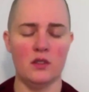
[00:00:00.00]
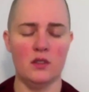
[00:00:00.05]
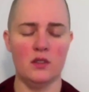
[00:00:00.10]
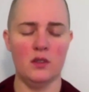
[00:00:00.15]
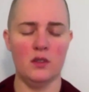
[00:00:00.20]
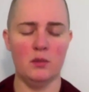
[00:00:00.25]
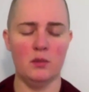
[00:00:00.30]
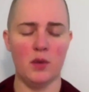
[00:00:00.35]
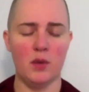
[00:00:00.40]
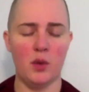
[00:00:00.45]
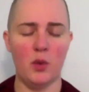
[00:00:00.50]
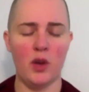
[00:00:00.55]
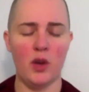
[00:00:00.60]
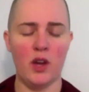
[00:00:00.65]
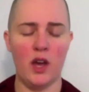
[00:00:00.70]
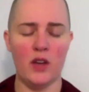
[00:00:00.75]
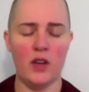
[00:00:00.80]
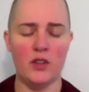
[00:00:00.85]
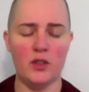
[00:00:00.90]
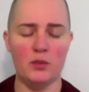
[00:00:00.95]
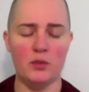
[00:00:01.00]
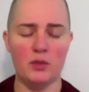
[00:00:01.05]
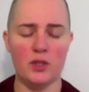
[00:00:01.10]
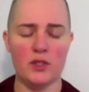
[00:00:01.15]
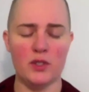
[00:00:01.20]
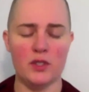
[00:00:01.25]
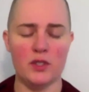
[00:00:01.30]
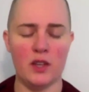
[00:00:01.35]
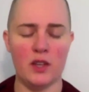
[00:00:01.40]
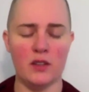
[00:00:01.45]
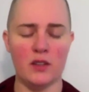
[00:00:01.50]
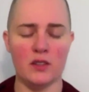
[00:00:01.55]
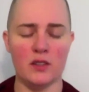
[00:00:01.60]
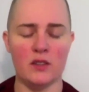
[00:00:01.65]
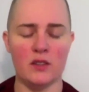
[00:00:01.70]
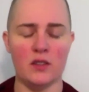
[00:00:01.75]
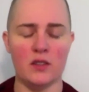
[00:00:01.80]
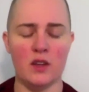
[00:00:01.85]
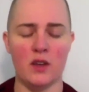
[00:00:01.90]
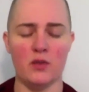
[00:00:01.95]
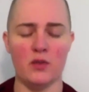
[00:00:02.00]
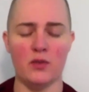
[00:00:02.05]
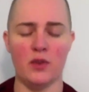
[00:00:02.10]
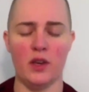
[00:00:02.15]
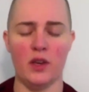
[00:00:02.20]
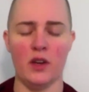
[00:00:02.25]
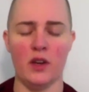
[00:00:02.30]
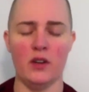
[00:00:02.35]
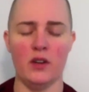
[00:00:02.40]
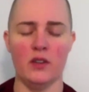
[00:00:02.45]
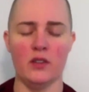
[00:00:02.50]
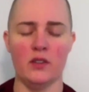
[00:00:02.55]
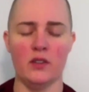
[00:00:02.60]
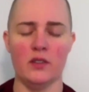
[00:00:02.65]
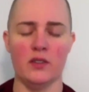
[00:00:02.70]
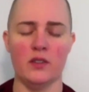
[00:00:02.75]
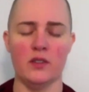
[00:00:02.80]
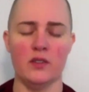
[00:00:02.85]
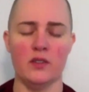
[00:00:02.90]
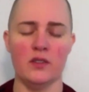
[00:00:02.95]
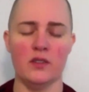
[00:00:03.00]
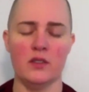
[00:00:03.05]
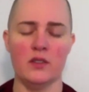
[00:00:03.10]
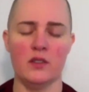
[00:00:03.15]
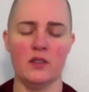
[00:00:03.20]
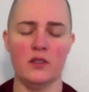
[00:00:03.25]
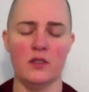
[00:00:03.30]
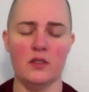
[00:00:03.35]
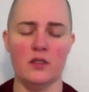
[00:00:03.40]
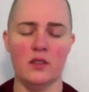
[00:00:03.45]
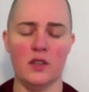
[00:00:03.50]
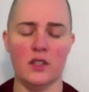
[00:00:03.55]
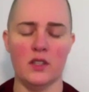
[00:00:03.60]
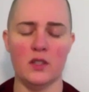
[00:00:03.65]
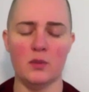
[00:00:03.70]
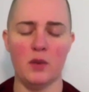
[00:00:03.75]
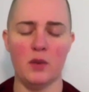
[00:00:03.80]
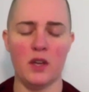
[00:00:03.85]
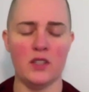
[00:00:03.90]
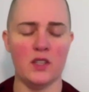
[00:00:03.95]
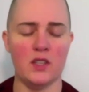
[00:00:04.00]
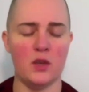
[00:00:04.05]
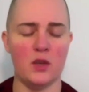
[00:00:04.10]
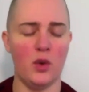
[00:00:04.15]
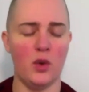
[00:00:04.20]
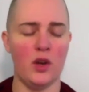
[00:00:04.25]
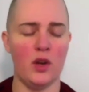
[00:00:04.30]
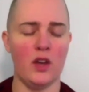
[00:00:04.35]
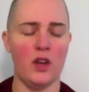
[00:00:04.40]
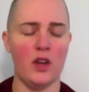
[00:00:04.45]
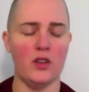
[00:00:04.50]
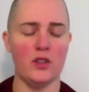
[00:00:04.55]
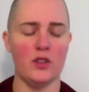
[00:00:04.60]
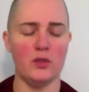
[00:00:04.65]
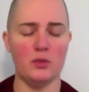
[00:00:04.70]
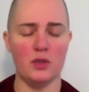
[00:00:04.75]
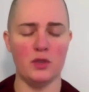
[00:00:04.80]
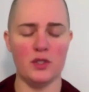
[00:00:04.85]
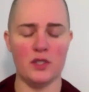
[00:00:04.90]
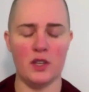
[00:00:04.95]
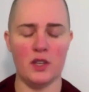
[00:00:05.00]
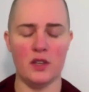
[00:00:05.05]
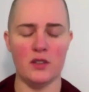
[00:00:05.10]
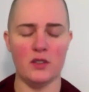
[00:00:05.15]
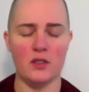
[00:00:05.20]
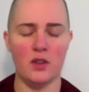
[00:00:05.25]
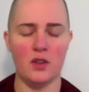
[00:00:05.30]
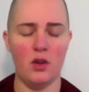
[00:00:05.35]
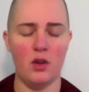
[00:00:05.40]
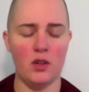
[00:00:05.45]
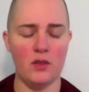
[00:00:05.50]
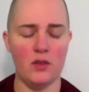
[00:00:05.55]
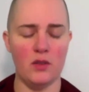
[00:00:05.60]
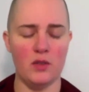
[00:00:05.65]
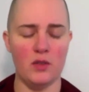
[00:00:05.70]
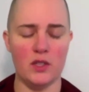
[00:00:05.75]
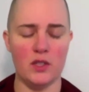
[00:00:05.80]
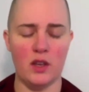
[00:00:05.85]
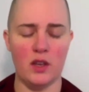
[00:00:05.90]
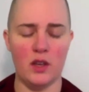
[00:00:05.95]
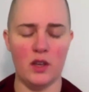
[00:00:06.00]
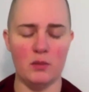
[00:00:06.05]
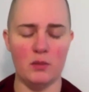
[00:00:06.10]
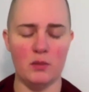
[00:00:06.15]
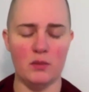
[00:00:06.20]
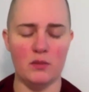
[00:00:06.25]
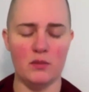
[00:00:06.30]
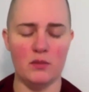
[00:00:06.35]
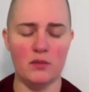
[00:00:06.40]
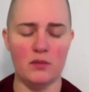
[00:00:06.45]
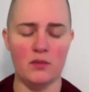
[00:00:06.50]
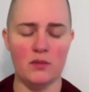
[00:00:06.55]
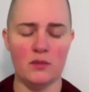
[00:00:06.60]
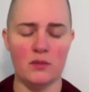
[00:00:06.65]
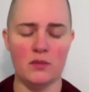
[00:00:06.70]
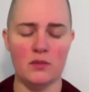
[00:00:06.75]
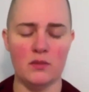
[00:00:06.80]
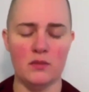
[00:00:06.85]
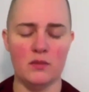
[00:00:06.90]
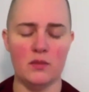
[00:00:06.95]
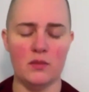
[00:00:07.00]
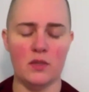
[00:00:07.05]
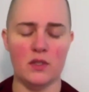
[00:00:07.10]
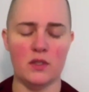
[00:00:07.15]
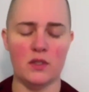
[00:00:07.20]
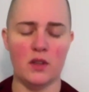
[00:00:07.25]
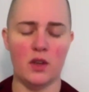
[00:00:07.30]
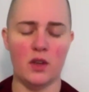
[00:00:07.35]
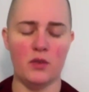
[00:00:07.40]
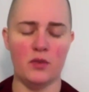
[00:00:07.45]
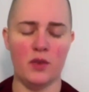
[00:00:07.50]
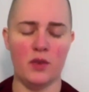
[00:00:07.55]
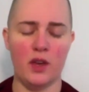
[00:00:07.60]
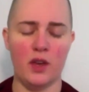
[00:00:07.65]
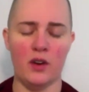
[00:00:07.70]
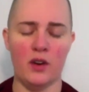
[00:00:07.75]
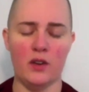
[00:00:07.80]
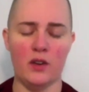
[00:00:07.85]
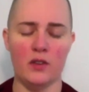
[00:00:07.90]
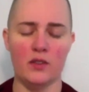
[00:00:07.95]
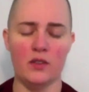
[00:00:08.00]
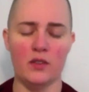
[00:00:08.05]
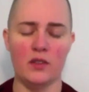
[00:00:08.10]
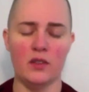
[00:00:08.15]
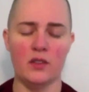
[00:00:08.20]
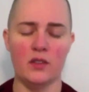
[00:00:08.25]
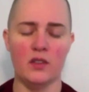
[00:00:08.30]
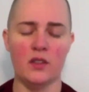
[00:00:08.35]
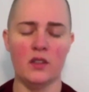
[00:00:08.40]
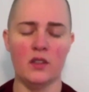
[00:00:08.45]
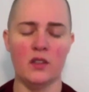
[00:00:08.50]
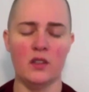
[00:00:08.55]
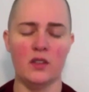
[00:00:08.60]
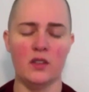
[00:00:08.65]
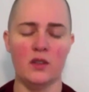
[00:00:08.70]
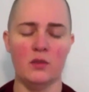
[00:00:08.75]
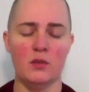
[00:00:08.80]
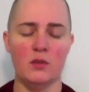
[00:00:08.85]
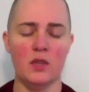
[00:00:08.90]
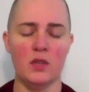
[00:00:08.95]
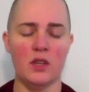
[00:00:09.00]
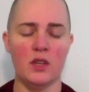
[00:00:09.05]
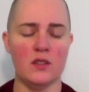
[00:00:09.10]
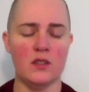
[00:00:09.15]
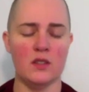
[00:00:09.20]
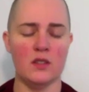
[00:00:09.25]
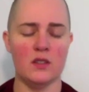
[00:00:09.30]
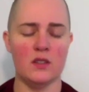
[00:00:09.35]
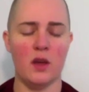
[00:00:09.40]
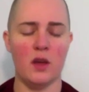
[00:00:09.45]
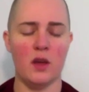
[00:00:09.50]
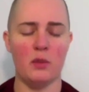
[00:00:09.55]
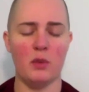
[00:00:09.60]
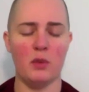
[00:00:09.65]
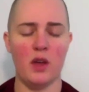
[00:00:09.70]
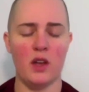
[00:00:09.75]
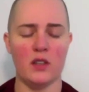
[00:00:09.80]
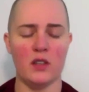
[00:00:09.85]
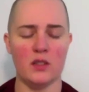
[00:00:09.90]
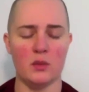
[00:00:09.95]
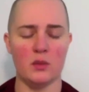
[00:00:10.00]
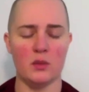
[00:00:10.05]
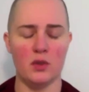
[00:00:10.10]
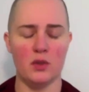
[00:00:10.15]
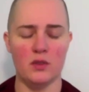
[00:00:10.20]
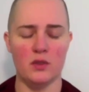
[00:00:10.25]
But 100% is not fair. Expecting 100% all of the time is not fair, because it's not possible,